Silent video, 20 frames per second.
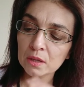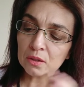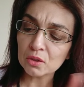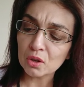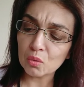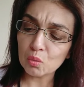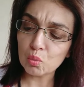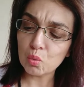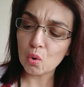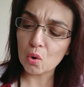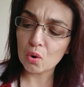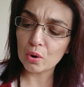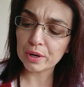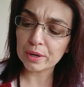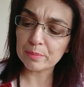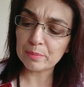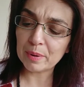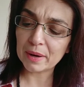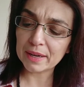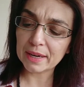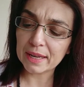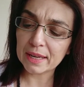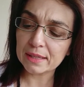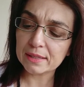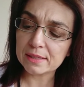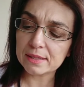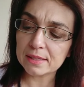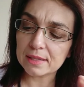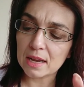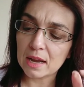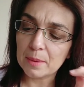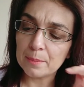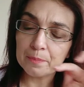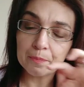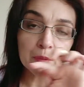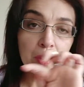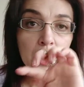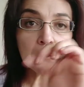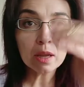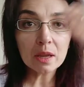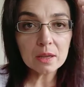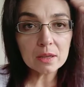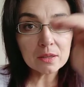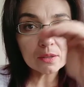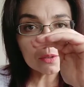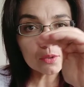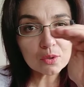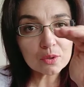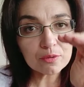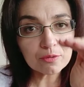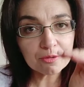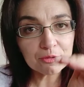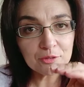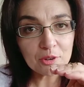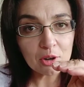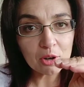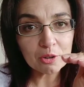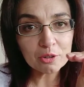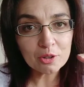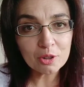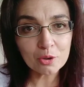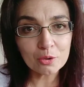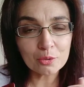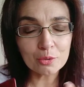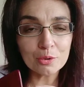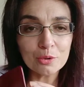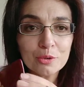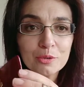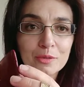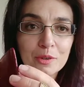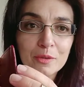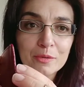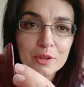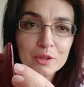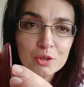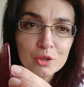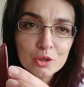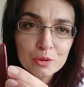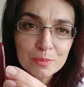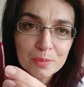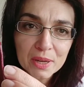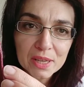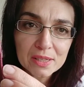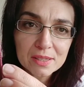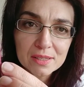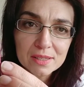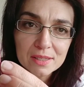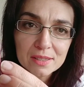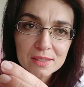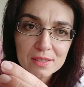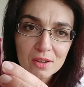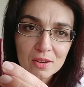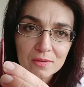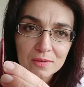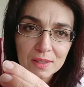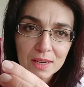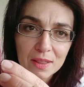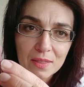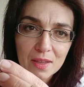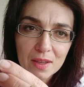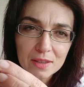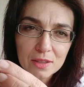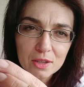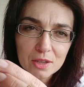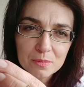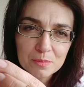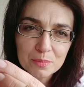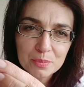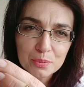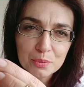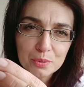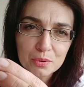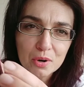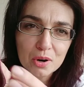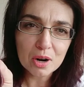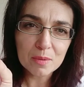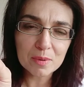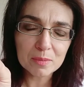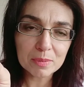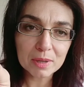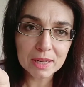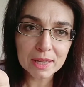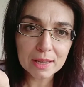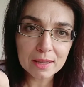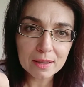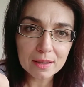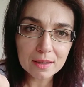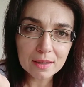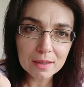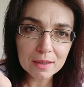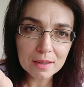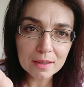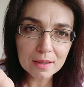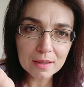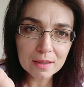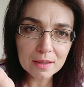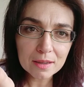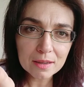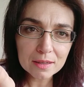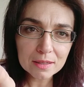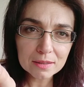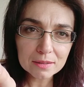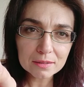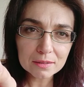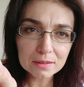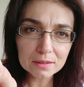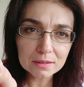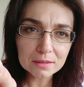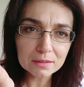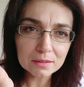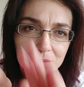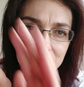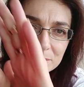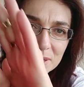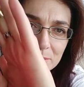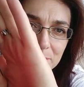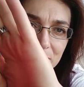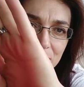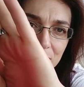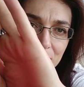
not worn, but it's sort of followed the groove of the two pieces of leather. You can probably, maybe